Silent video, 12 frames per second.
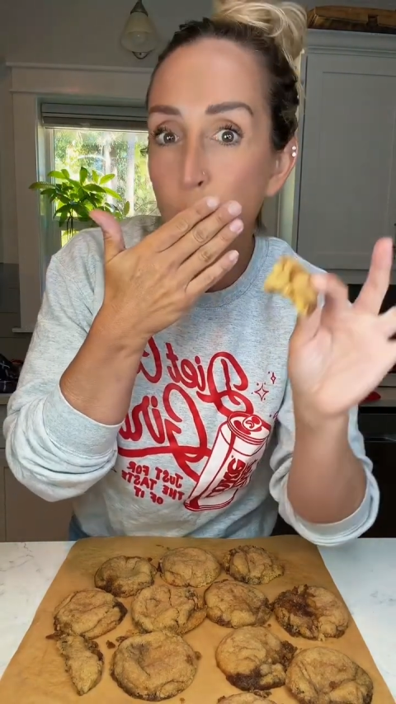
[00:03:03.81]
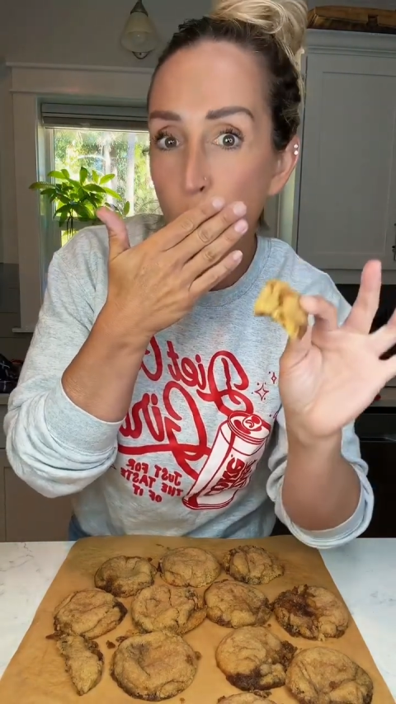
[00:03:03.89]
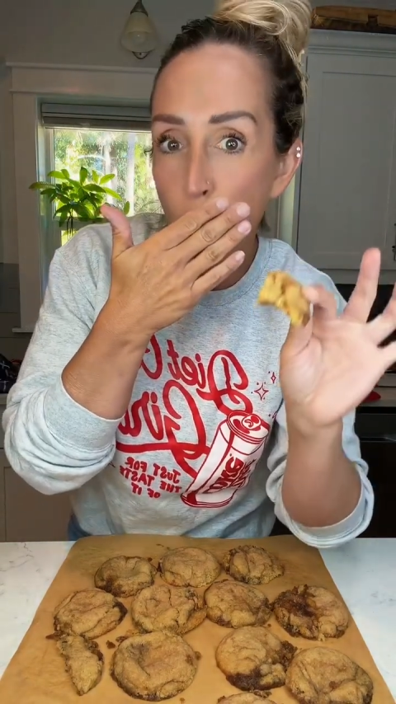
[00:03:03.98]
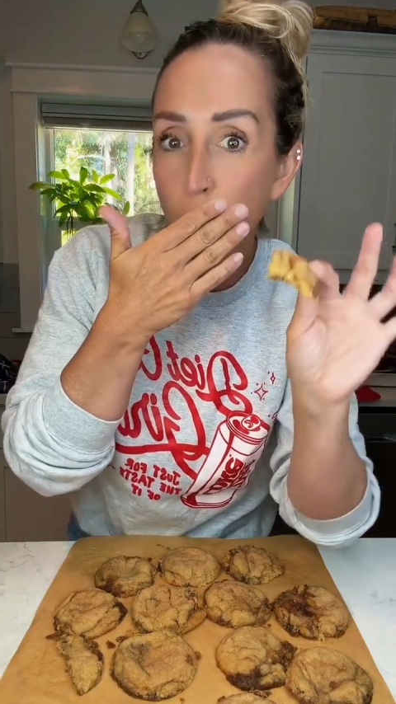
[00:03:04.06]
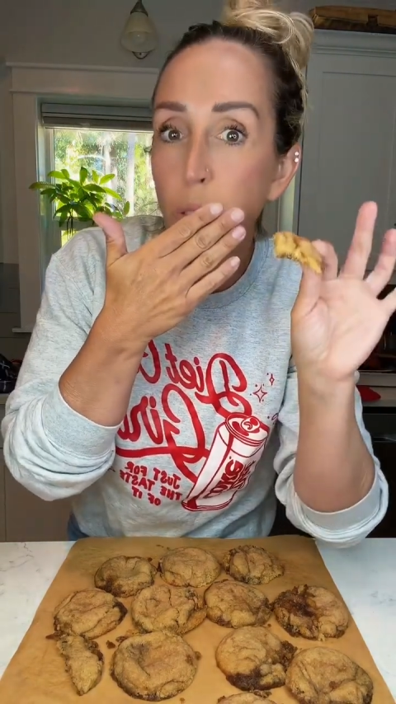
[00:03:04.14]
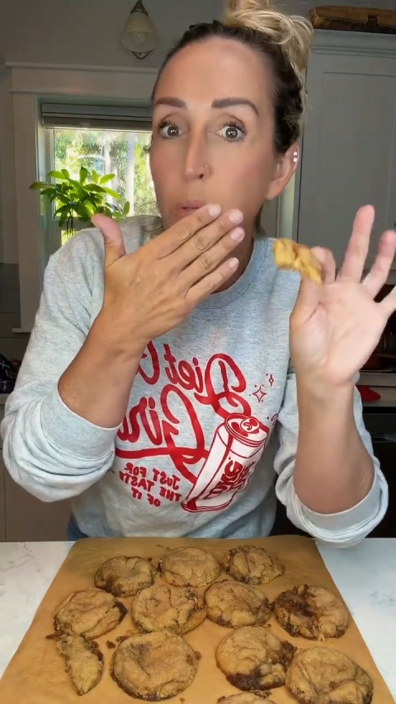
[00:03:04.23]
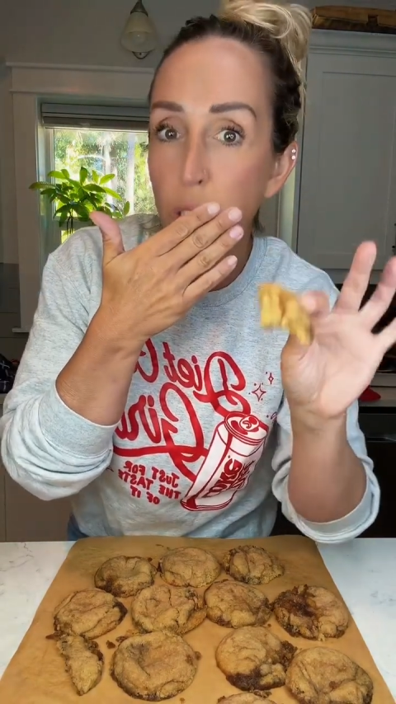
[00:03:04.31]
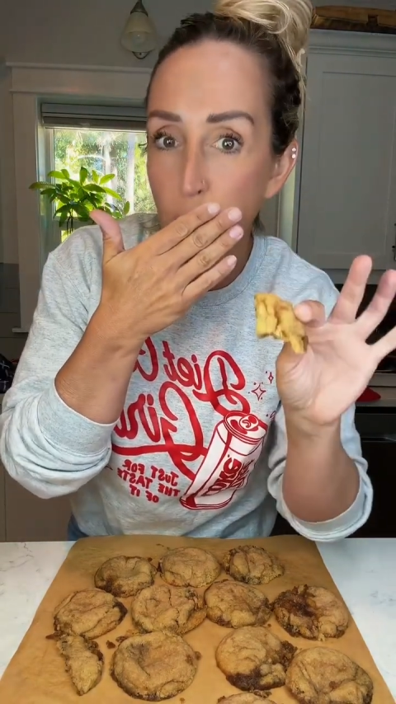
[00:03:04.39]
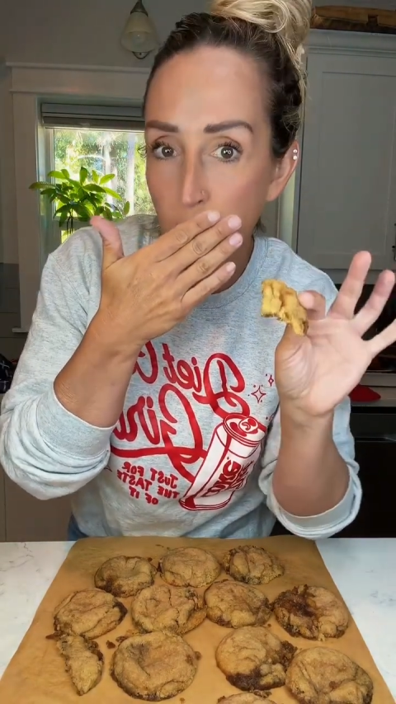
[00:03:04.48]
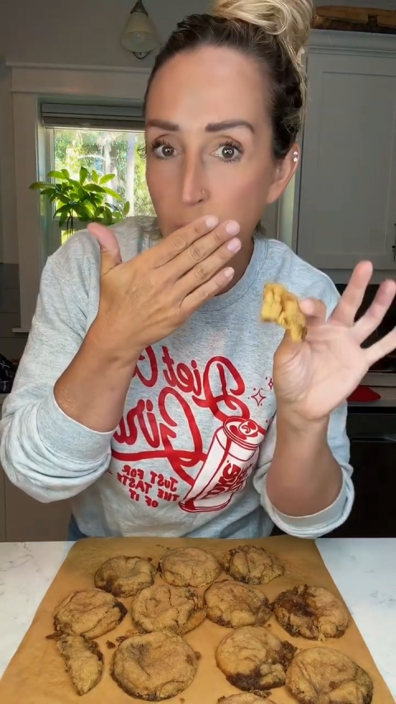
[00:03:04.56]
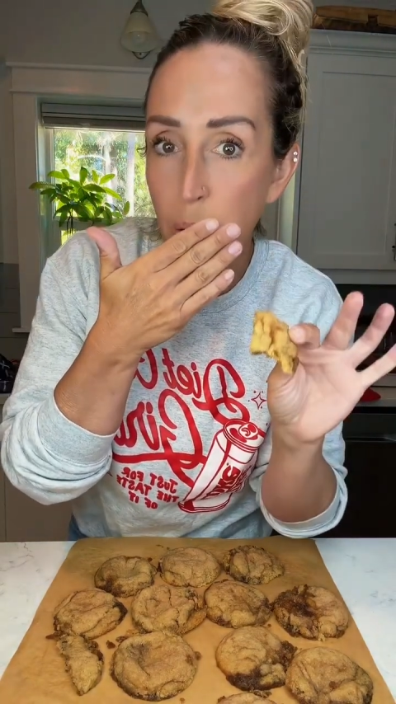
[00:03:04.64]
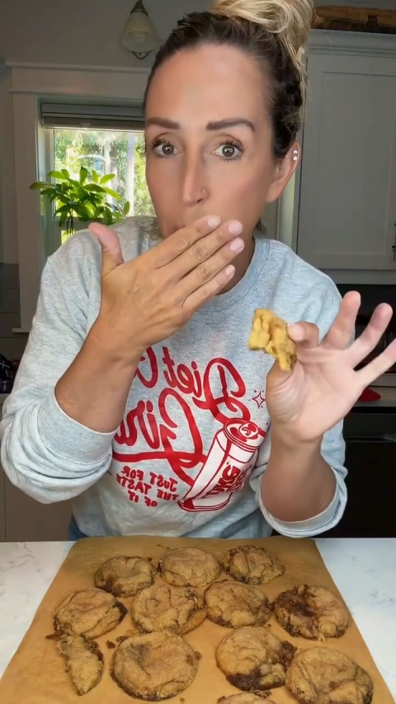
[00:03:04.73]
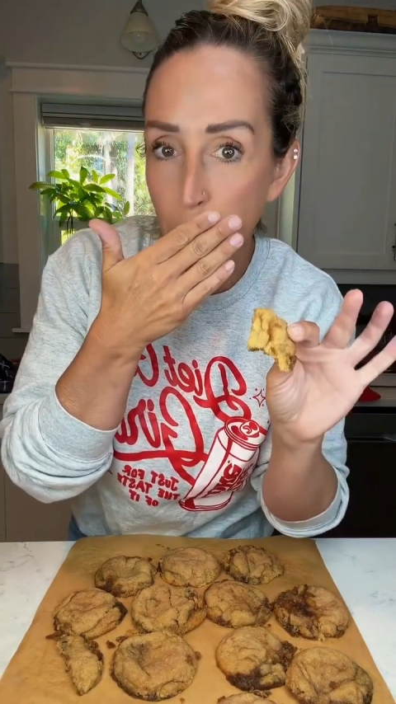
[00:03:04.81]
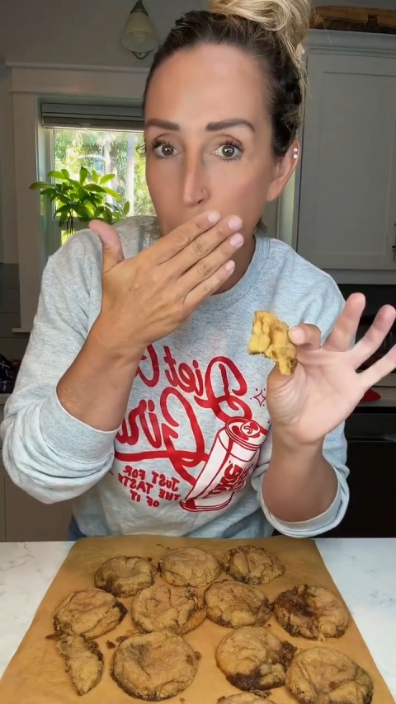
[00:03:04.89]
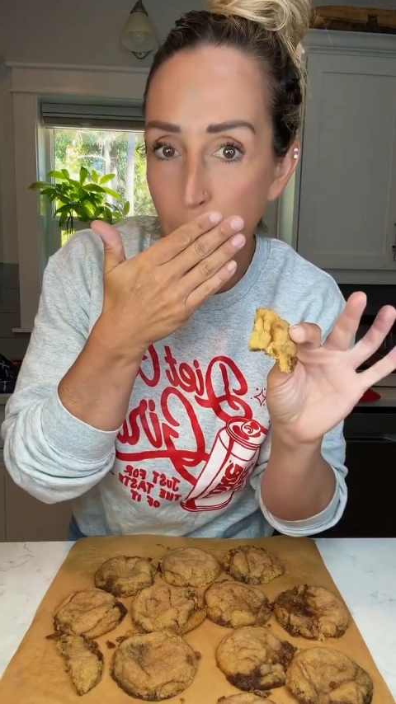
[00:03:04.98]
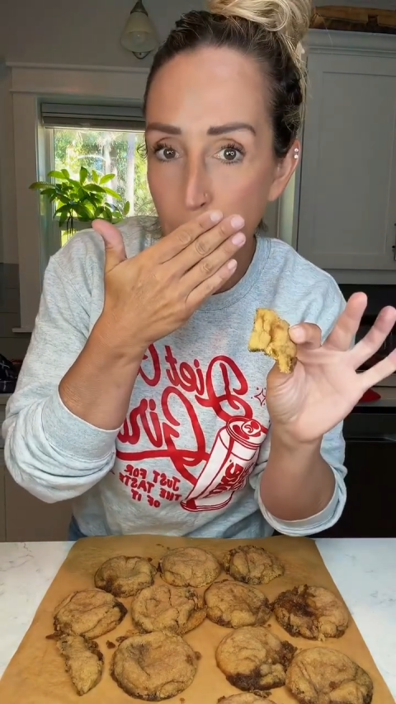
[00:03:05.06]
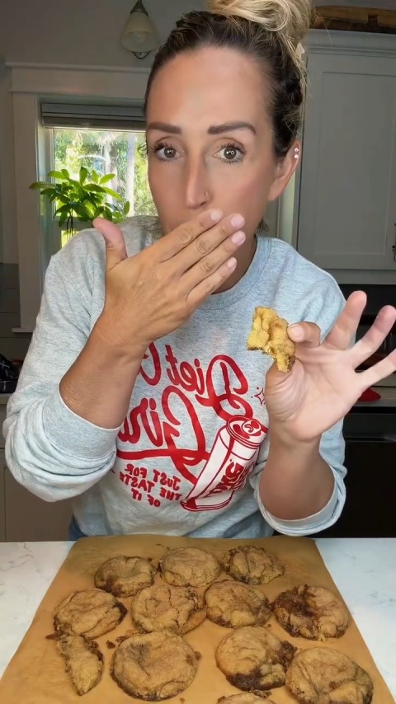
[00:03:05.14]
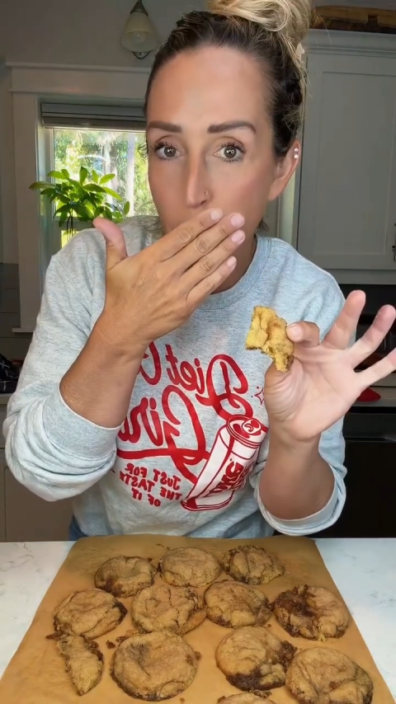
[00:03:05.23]
crossed with a cinnamon
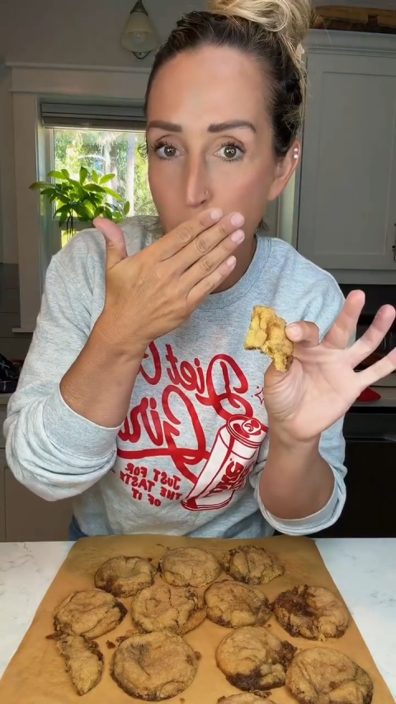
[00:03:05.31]
bun.